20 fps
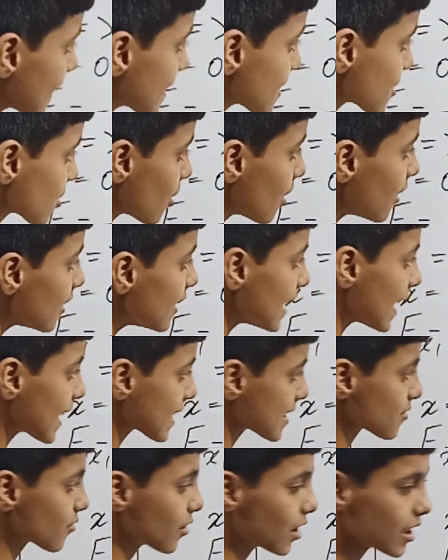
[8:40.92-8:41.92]
x, or
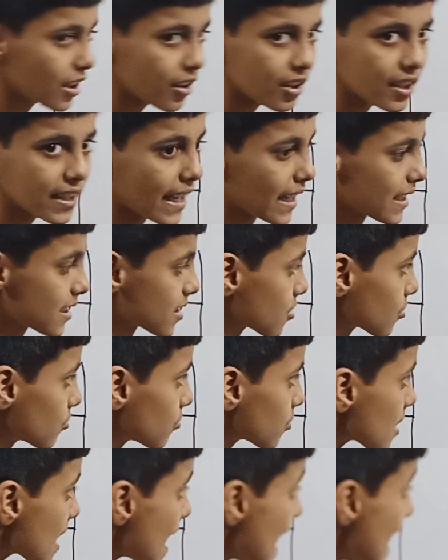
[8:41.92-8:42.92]
x1 or x2.
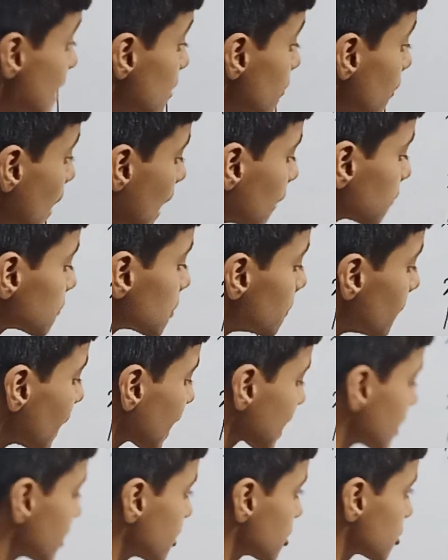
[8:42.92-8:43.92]
And after
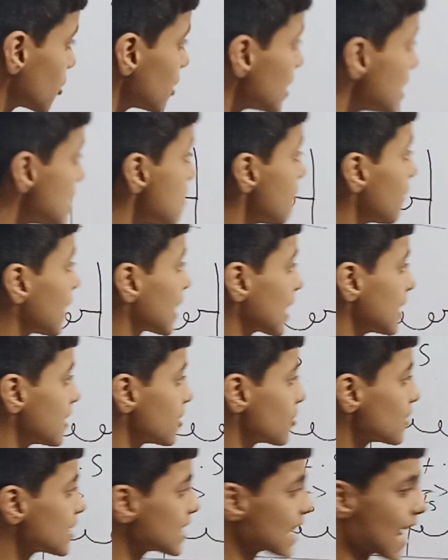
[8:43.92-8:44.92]
making sure, we can
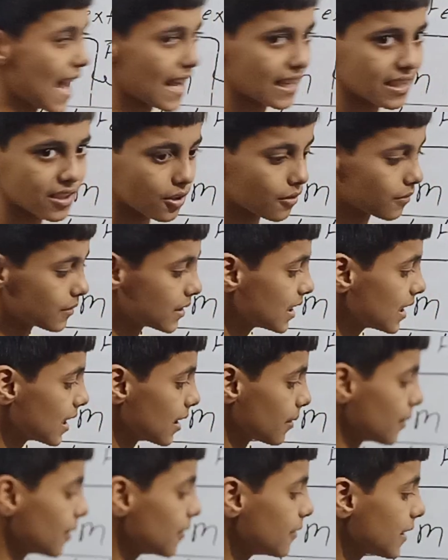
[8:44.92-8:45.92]
use any of the
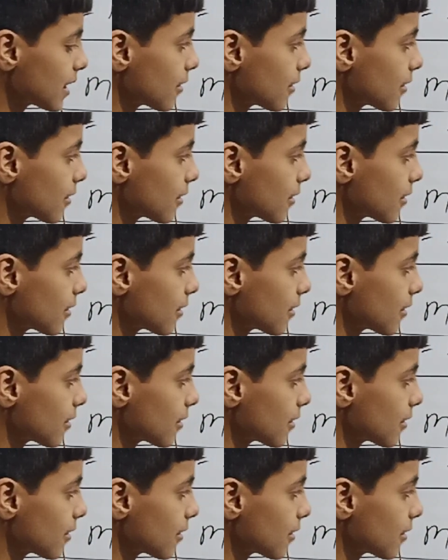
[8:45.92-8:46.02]
above